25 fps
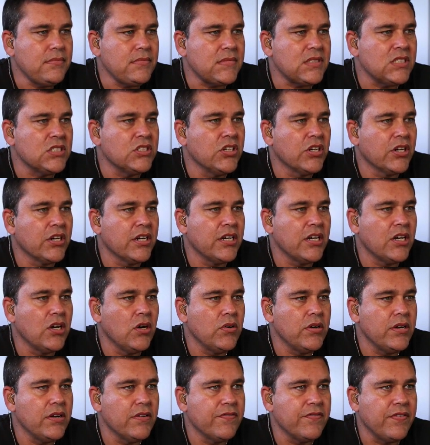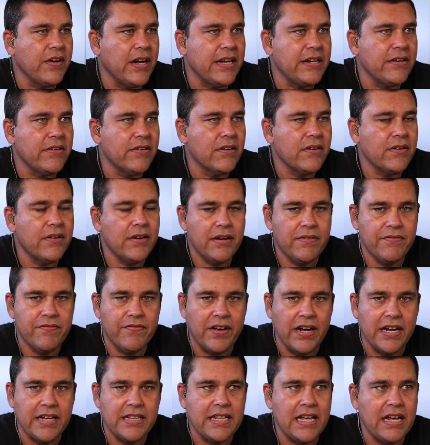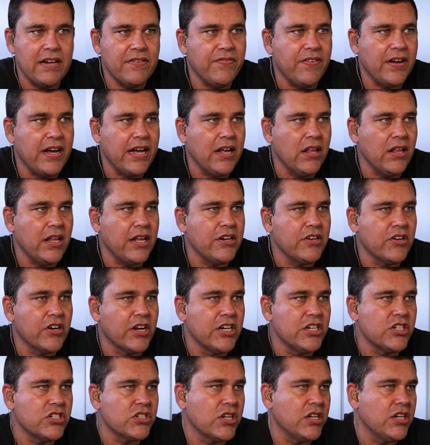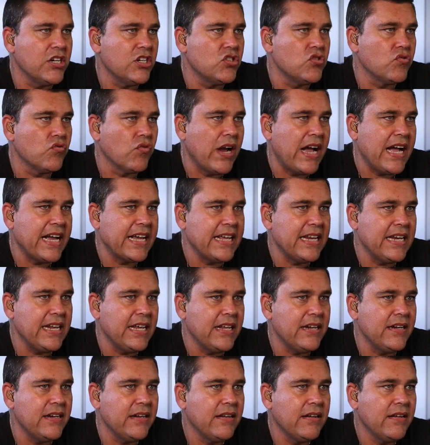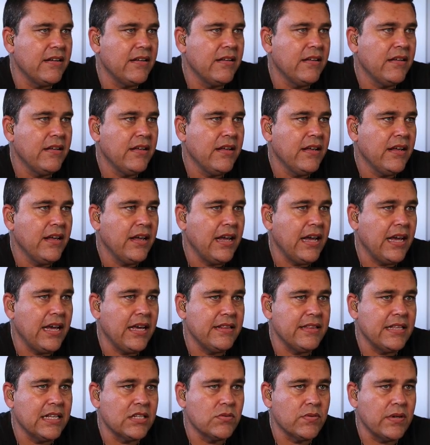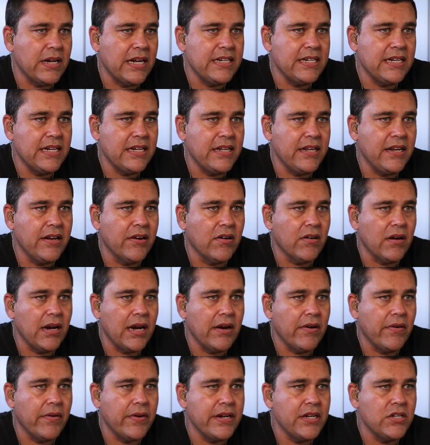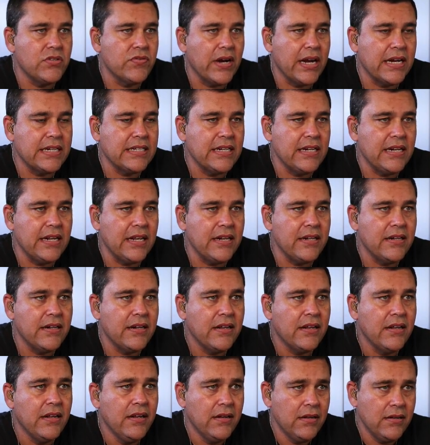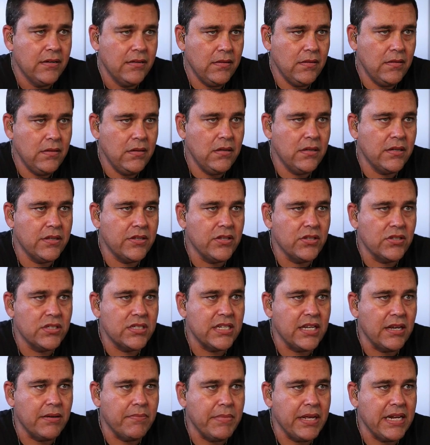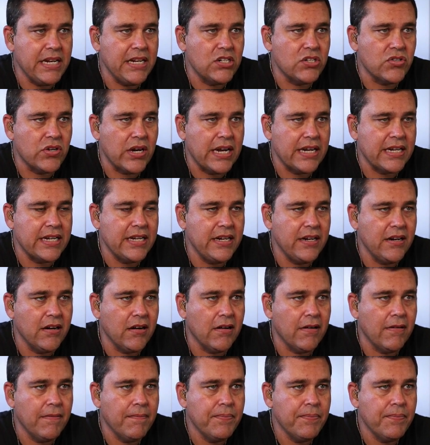you're going to go to your Finder and find that file, and you're just going to drag it in. And that's what I did here. I already dragged it in. You'll see a MIDI track here.